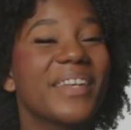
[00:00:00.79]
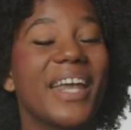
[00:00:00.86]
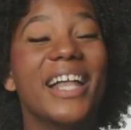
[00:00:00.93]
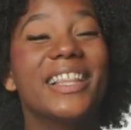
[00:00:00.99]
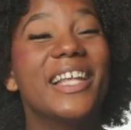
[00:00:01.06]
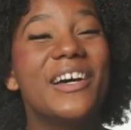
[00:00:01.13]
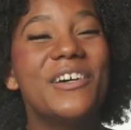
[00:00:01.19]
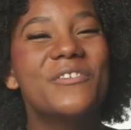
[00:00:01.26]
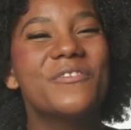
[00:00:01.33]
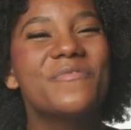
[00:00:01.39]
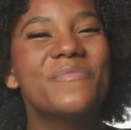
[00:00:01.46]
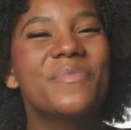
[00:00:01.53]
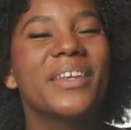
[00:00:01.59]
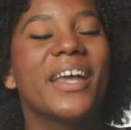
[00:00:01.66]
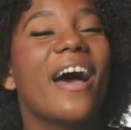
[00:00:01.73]

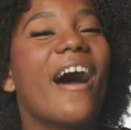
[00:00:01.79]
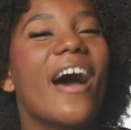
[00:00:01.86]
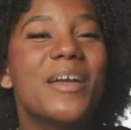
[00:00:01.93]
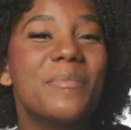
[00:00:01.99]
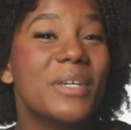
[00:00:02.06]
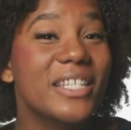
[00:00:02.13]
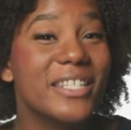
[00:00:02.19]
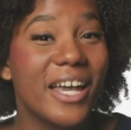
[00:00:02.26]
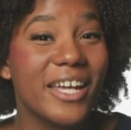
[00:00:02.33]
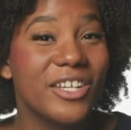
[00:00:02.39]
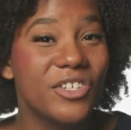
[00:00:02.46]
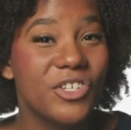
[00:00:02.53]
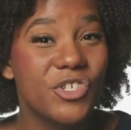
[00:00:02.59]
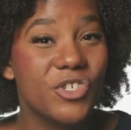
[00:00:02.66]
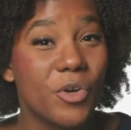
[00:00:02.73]
Hello! I'm
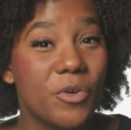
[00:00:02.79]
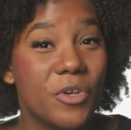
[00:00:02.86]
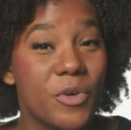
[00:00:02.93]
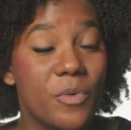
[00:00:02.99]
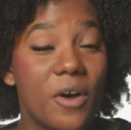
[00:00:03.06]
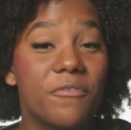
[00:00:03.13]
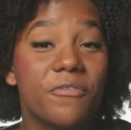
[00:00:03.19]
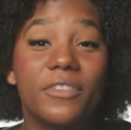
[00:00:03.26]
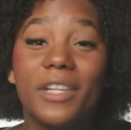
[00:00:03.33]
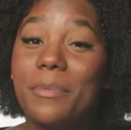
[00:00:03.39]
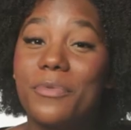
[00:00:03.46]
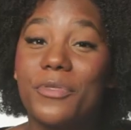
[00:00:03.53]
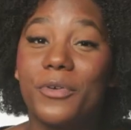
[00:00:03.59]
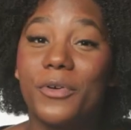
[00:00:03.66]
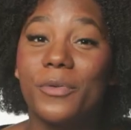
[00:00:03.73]
excited to show you a
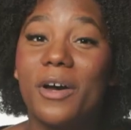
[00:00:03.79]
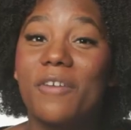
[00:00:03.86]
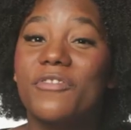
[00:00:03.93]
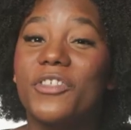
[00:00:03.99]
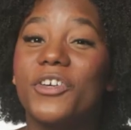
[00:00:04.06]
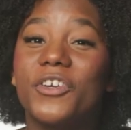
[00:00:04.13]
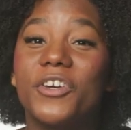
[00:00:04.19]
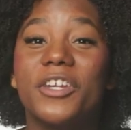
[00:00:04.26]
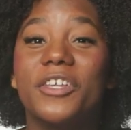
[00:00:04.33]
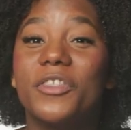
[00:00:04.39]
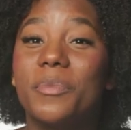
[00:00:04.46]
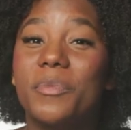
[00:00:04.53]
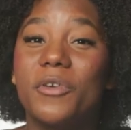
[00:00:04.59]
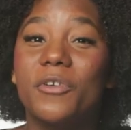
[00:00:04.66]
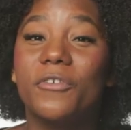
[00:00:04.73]
flip through of the Good and
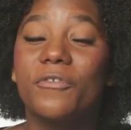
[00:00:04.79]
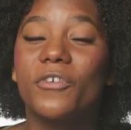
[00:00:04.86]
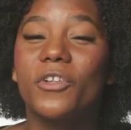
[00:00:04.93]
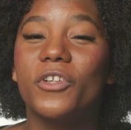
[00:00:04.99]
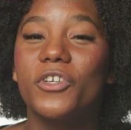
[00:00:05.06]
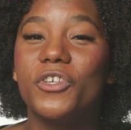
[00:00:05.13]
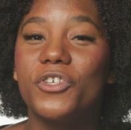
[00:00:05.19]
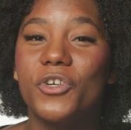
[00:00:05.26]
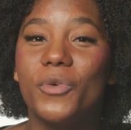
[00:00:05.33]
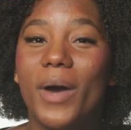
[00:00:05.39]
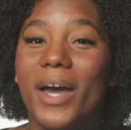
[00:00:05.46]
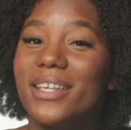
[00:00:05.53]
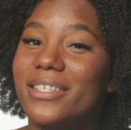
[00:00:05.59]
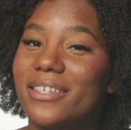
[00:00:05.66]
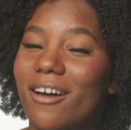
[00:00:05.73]
the Beautiful
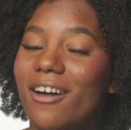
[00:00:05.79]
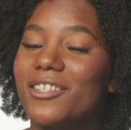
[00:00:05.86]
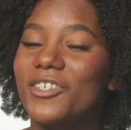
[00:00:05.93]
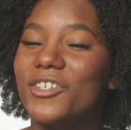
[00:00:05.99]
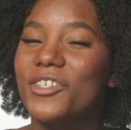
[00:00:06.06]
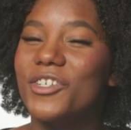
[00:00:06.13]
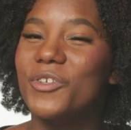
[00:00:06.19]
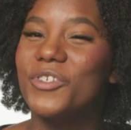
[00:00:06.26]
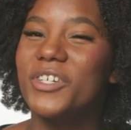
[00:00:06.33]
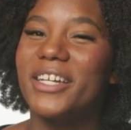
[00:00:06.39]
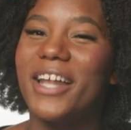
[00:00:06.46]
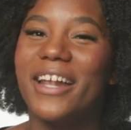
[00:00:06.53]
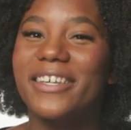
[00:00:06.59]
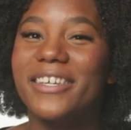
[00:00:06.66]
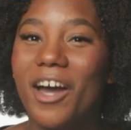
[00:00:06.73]
U.S. Constitution
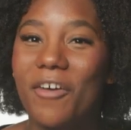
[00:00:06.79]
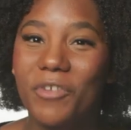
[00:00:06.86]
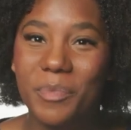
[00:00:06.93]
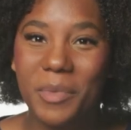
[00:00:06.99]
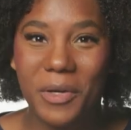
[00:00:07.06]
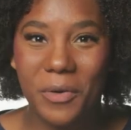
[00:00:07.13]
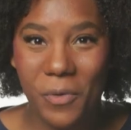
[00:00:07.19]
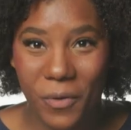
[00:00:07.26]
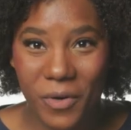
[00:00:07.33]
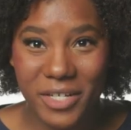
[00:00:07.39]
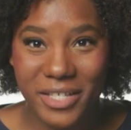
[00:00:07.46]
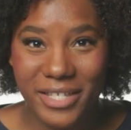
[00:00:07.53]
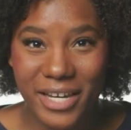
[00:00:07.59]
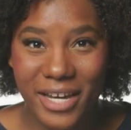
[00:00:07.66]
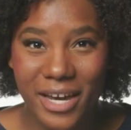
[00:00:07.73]
and Government
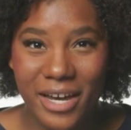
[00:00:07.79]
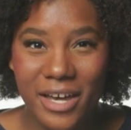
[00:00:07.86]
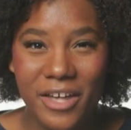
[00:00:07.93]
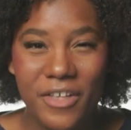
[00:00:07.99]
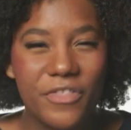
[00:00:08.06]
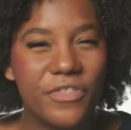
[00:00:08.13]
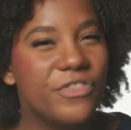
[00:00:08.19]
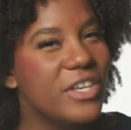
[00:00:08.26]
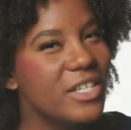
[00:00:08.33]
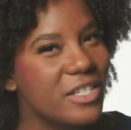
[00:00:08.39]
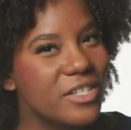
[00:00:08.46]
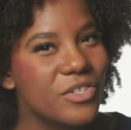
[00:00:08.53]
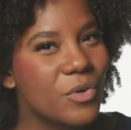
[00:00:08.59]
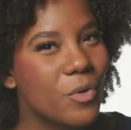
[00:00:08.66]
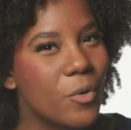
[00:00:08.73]
course. This
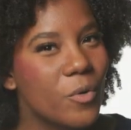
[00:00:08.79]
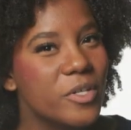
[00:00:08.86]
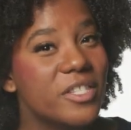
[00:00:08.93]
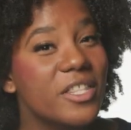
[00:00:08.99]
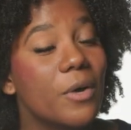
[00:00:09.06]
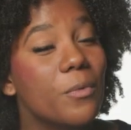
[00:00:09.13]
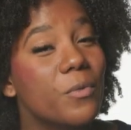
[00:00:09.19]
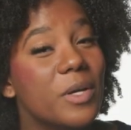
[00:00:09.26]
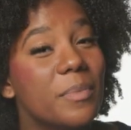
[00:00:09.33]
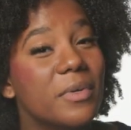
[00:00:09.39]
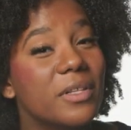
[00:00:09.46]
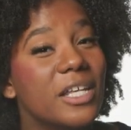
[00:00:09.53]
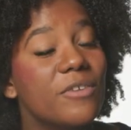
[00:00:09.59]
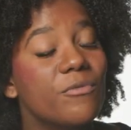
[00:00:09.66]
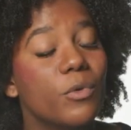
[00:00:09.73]
is a course that we
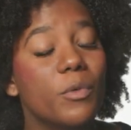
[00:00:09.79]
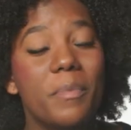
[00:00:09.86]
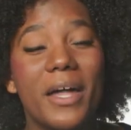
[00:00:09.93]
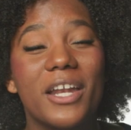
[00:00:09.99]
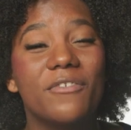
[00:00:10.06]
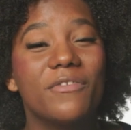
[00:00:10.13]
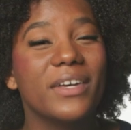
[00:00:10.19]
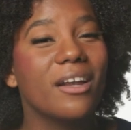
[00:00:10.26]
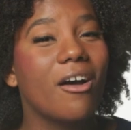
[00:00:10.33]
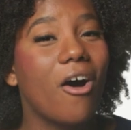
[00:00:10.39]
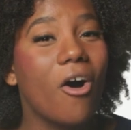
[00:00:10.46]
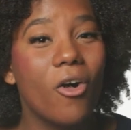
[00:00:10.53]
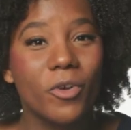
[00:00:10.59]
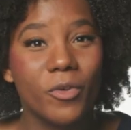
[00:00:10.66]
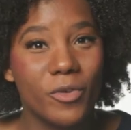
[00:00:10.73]
believe will benefit
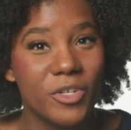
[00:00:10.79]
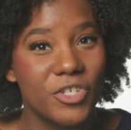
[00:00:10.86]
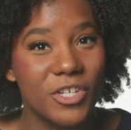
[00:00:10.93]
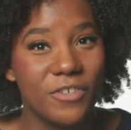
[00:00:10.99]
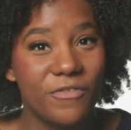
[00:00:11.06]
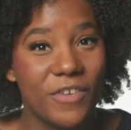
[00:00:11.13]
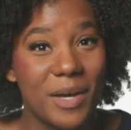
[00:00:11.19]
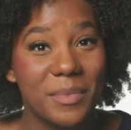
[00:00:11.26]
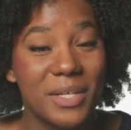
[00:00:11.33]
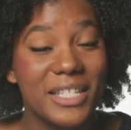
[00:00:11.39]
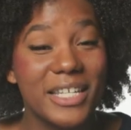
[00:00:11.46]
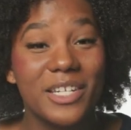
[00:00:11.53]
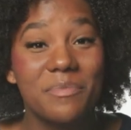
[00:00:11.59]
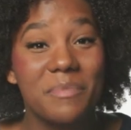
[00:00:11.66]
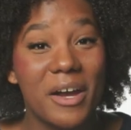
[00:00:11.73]
all Christian families
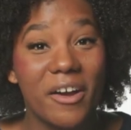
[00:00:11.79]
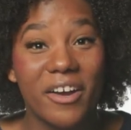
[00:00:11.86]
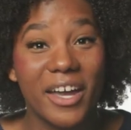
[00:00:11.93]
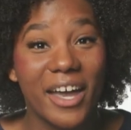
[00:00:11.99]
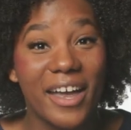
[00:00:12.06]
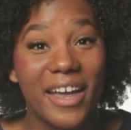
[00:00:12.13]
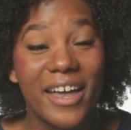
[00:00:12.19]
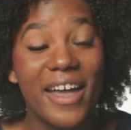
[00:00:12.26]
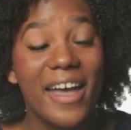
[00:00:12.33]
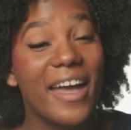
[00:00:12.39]
in America